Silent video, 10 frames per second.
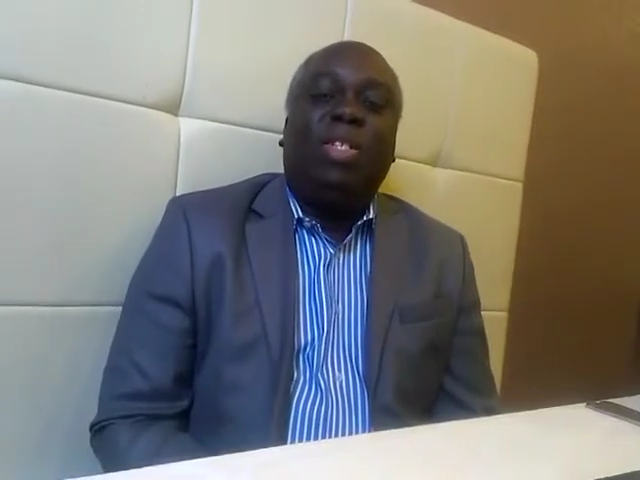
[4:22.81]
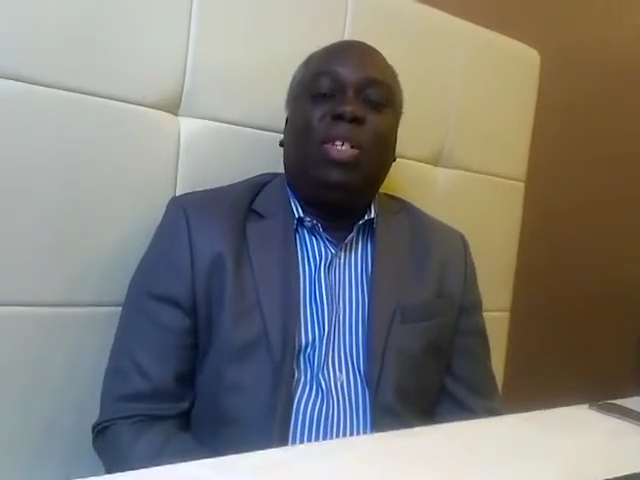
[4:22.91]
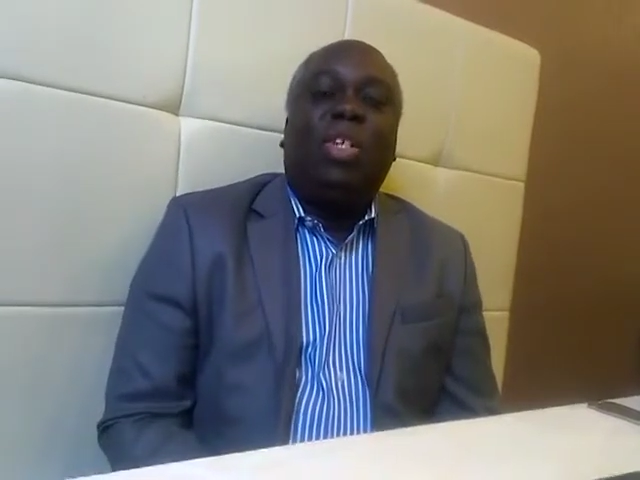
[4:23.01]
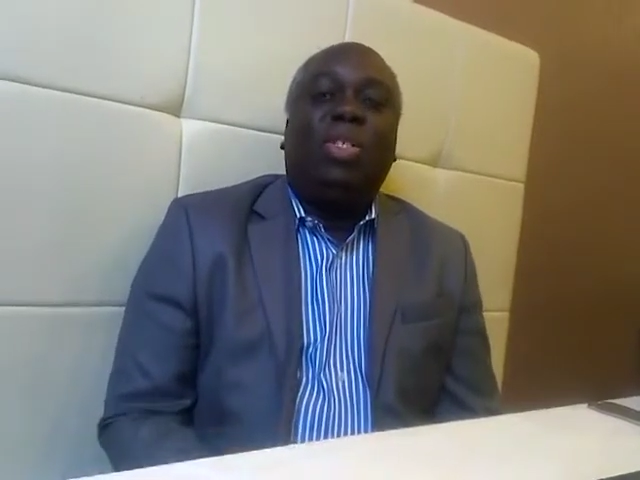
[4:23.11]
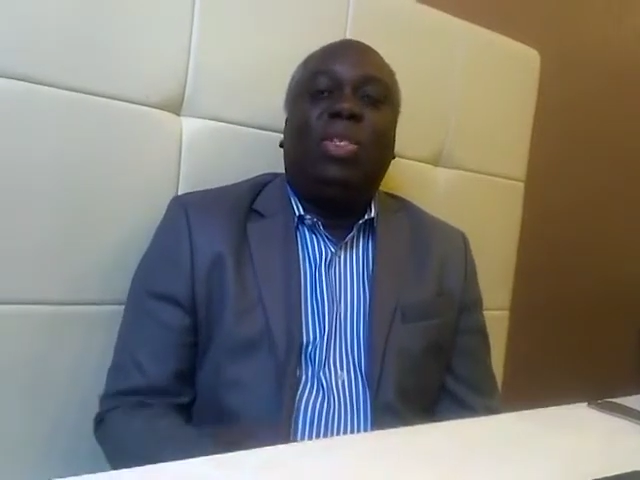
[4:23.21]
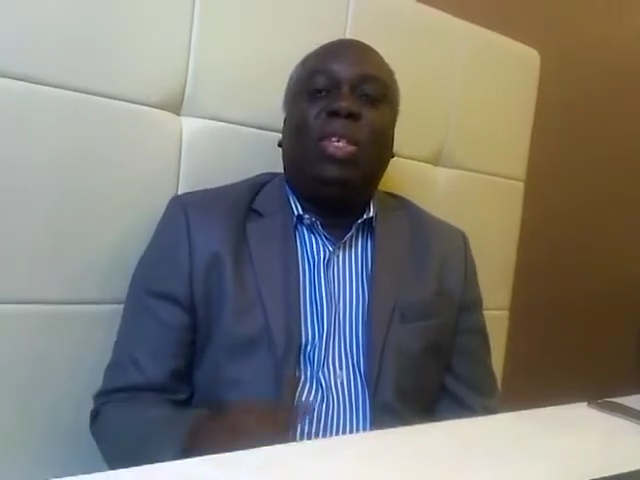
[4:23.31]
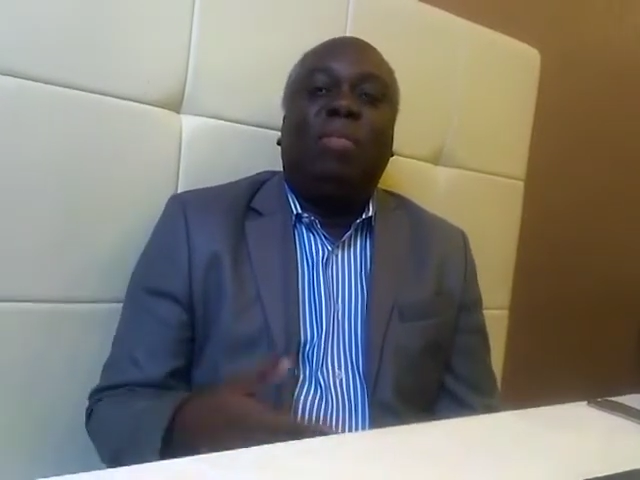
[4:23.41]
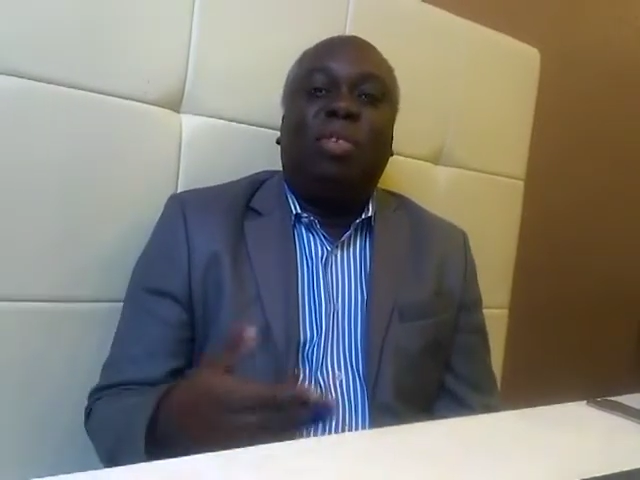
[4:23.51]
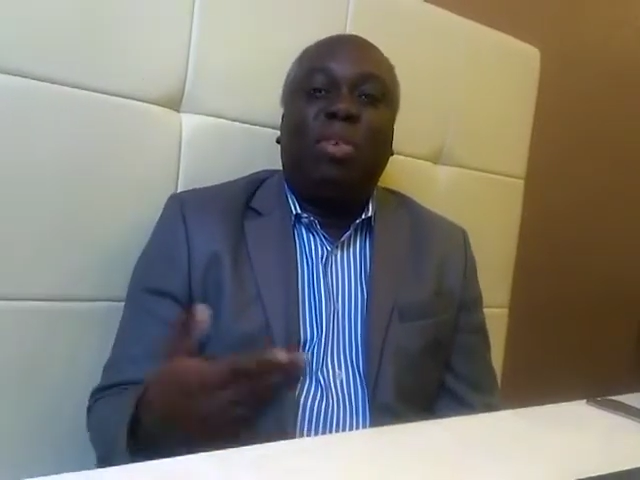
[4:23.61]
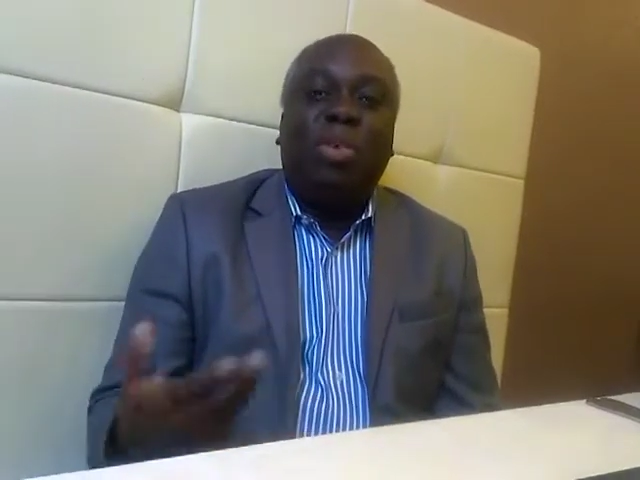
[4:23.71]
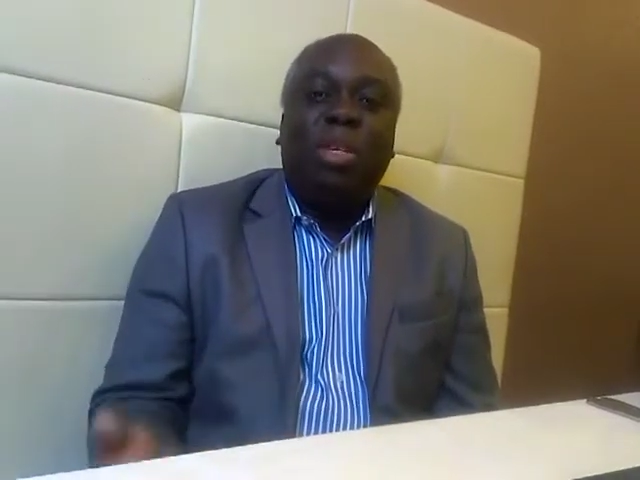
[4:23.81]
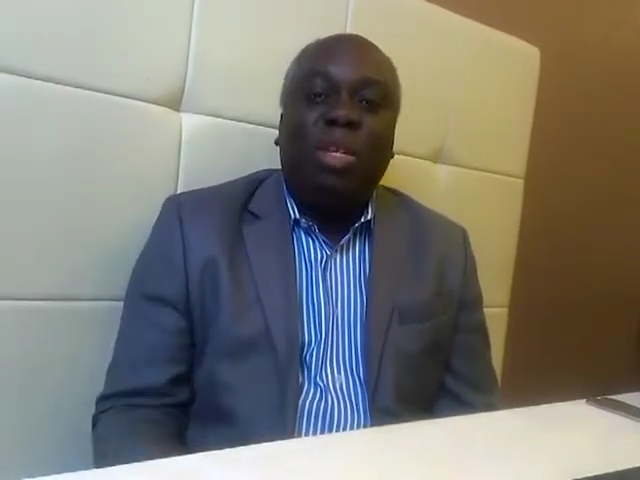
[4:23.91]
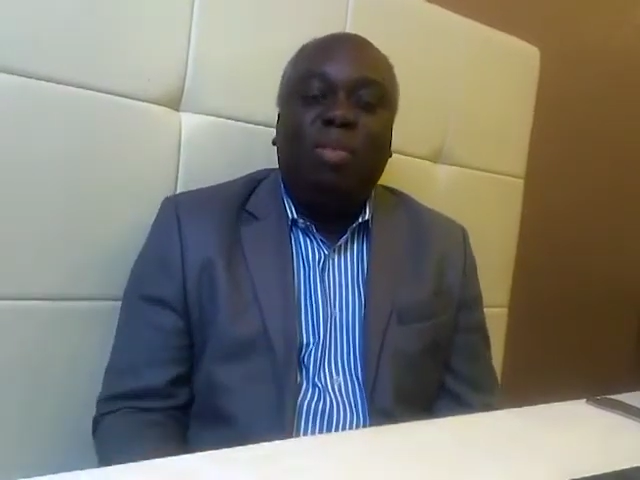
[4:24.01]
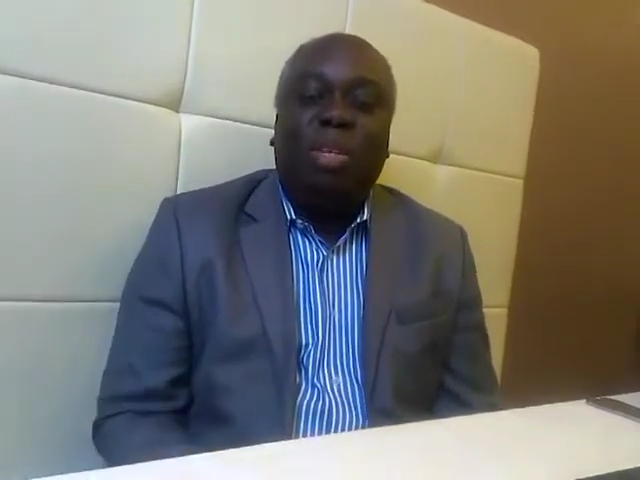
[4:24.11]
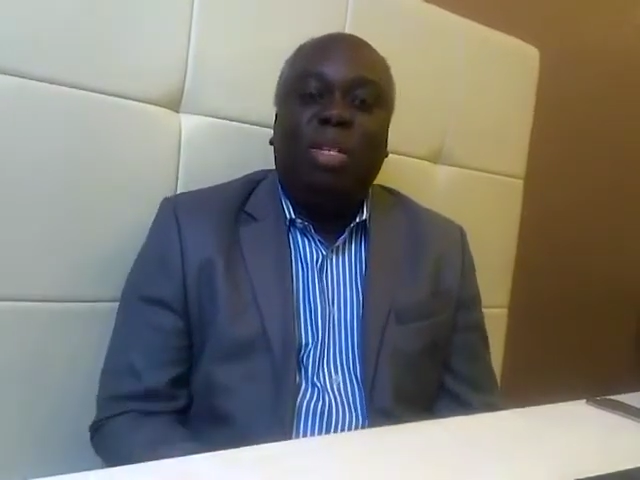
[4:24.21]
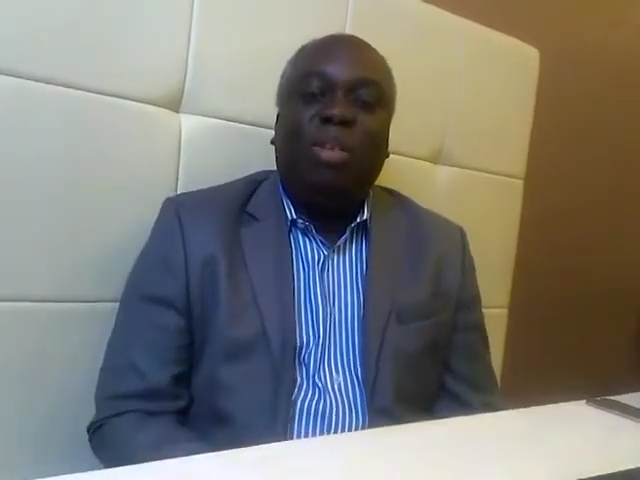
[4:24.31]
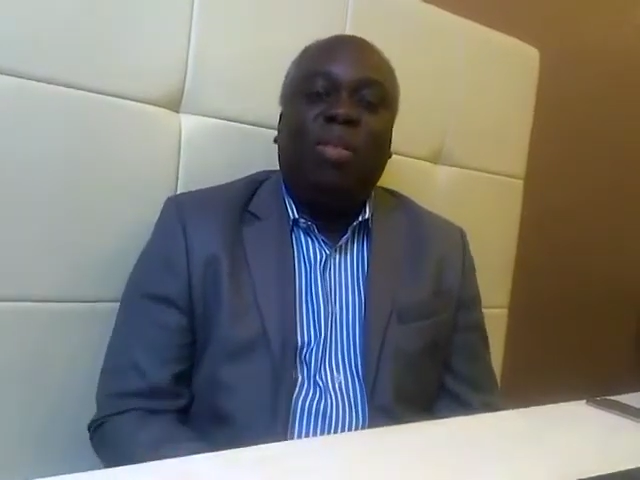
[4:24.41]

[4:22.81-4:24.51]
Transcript: change is never good in the middle